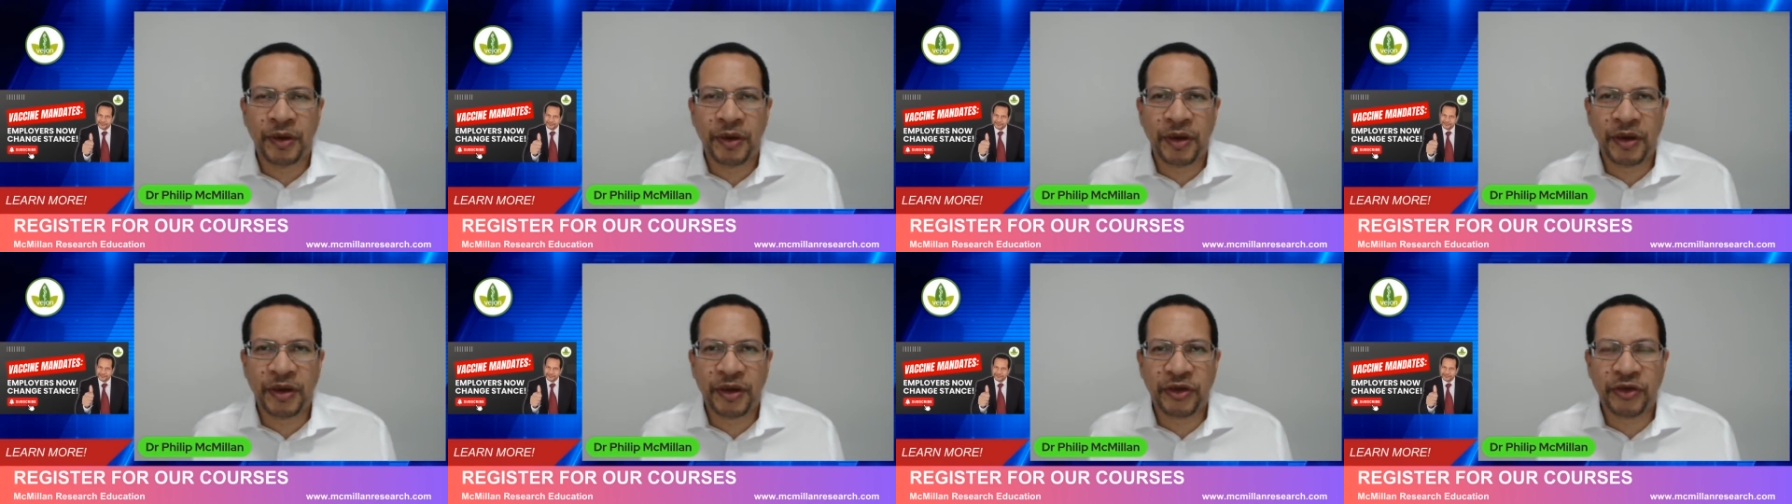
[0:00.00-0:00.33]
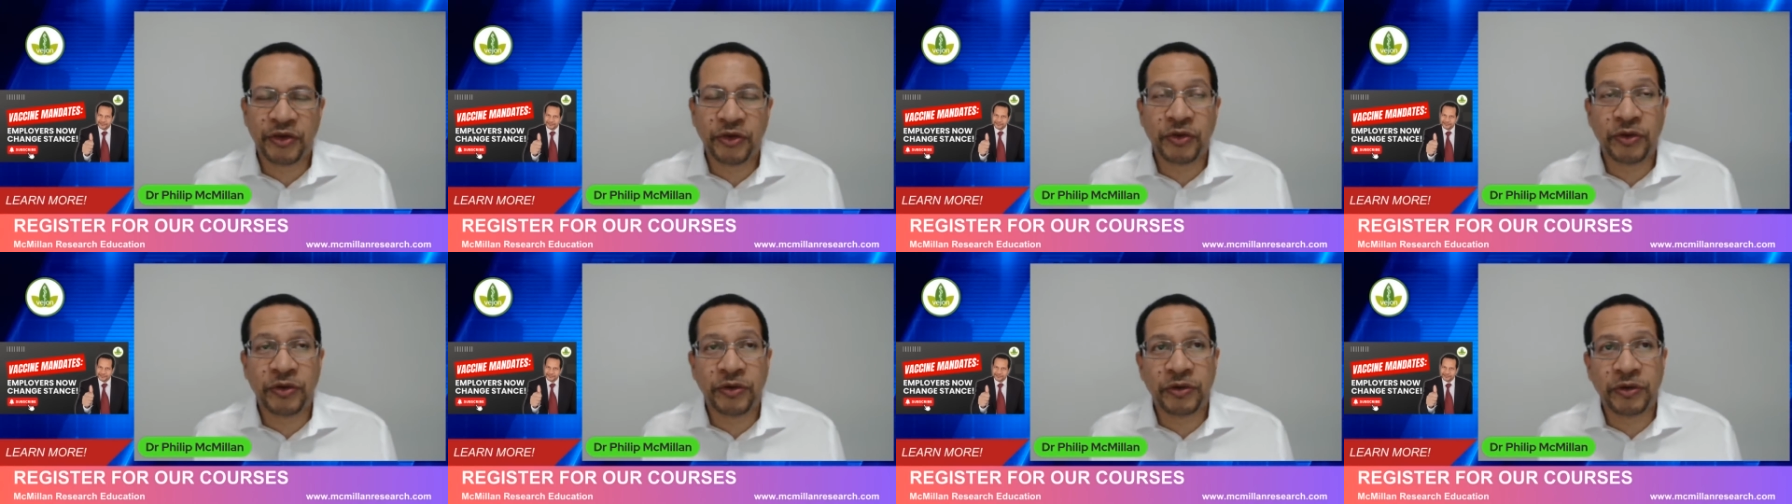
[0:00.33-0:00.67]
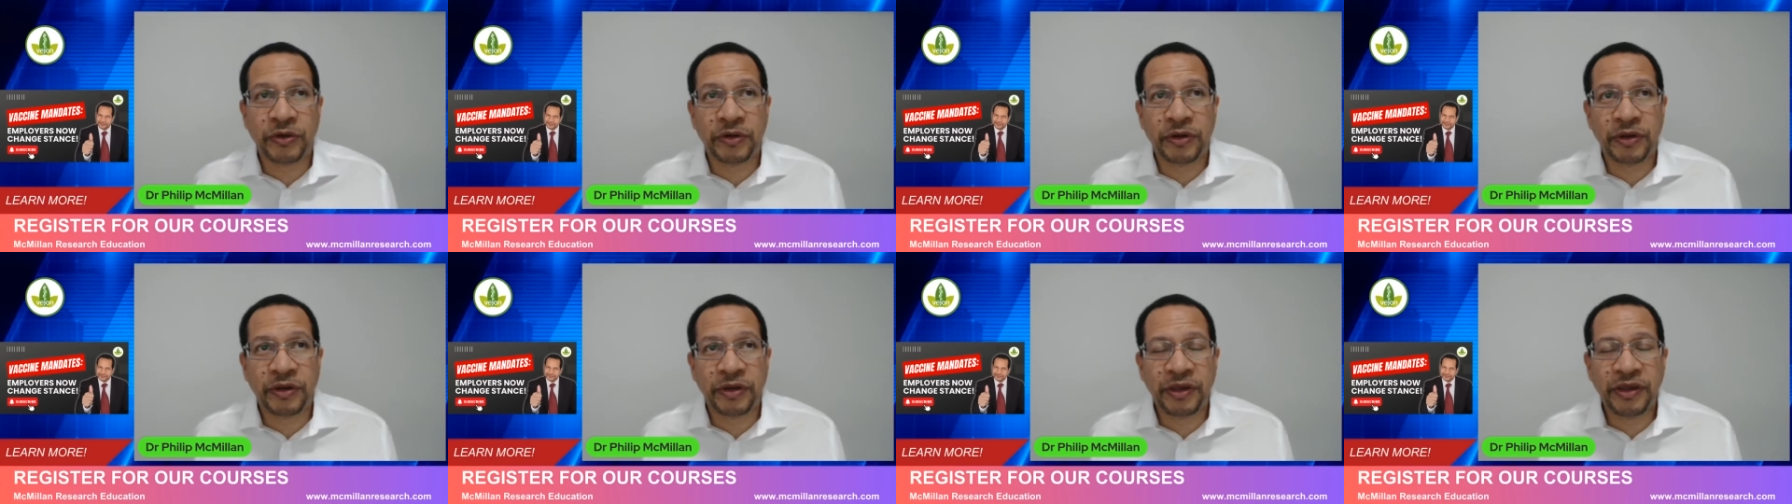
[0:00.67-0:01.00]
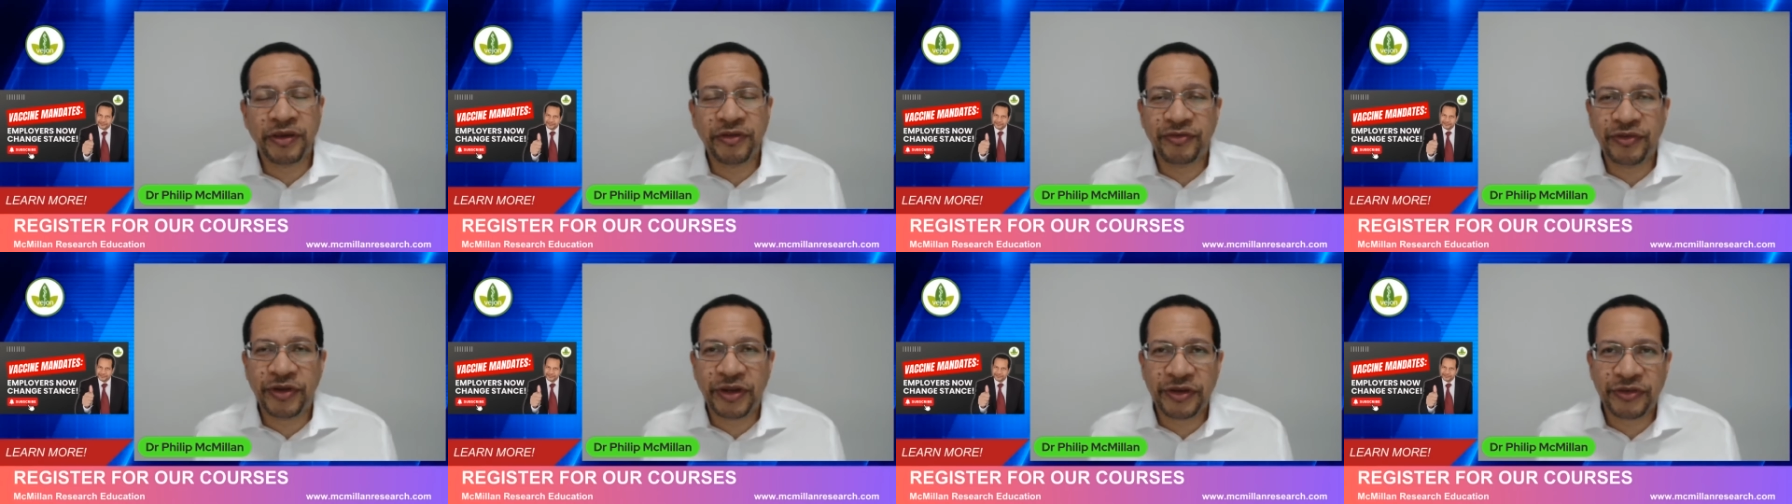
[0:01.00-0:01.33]
Hi, good
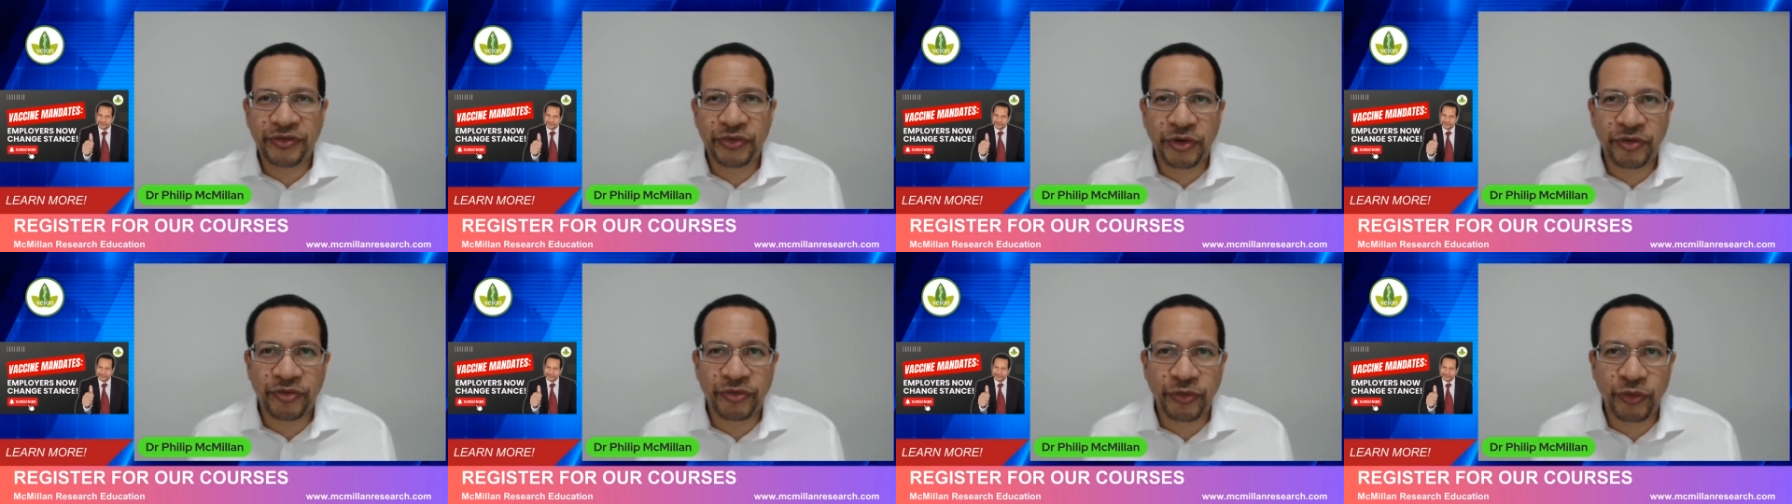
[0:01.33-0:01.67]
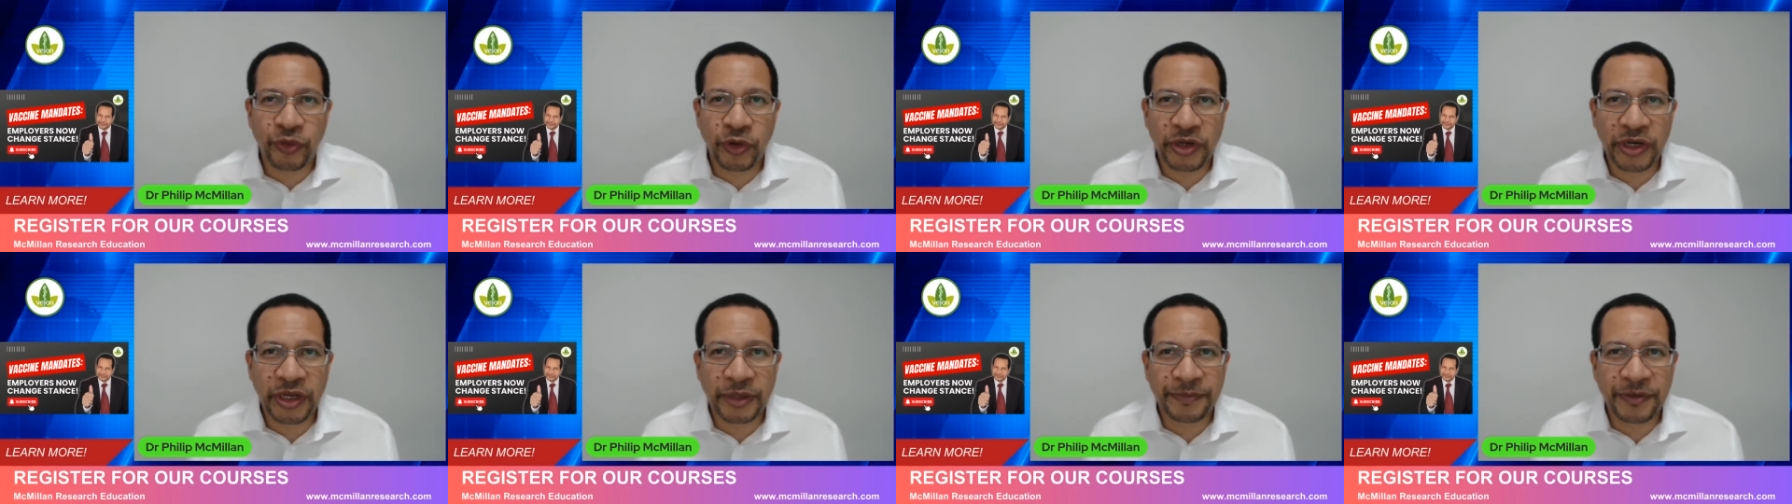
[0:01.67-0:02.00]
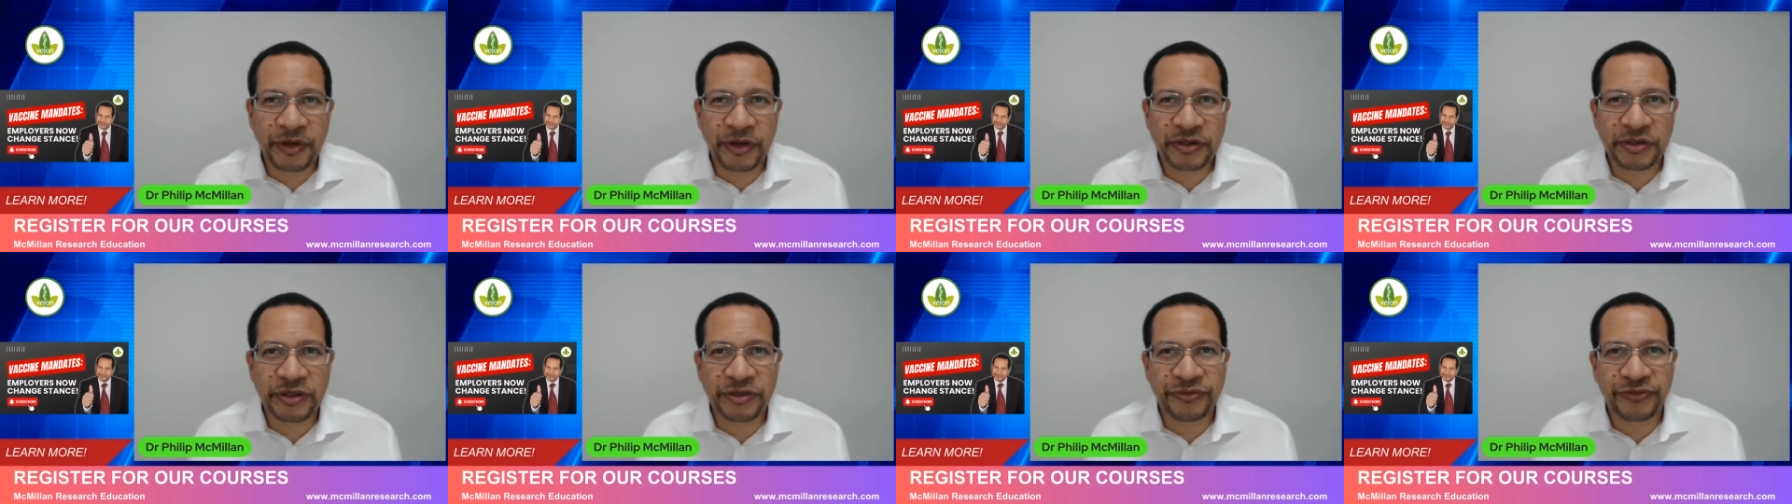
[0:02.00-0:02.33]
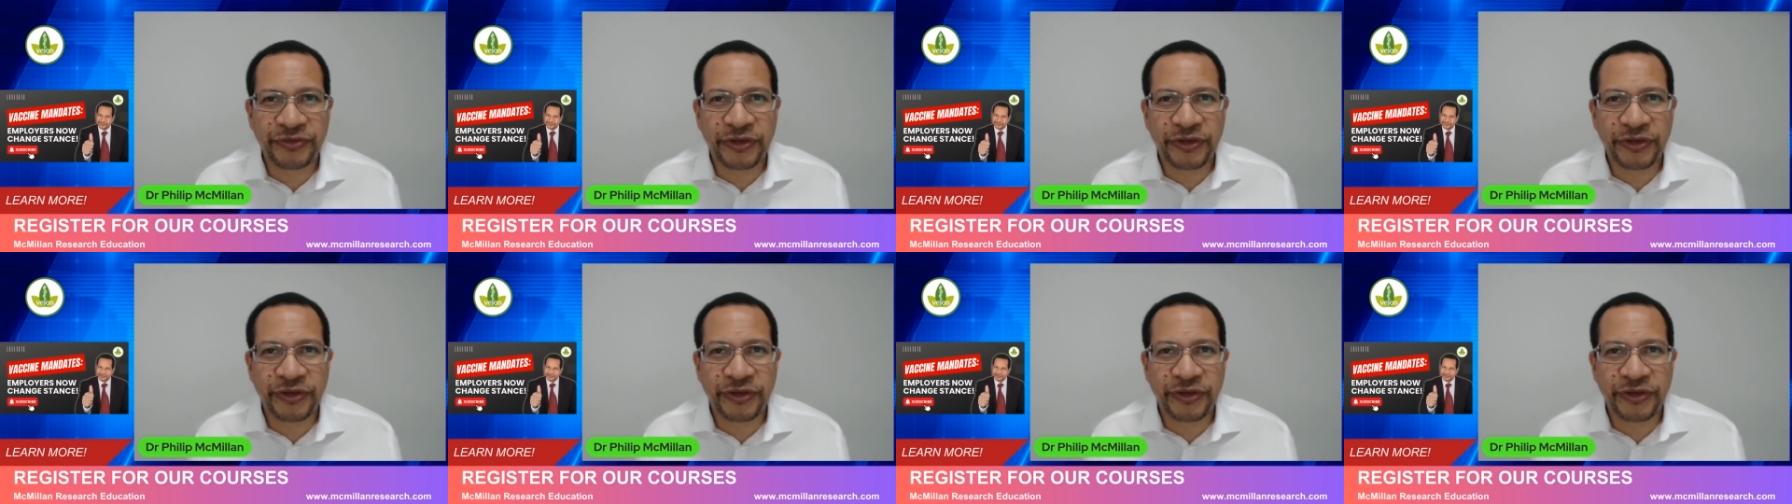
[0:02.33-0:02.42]
evening to everyone. I'm Dr.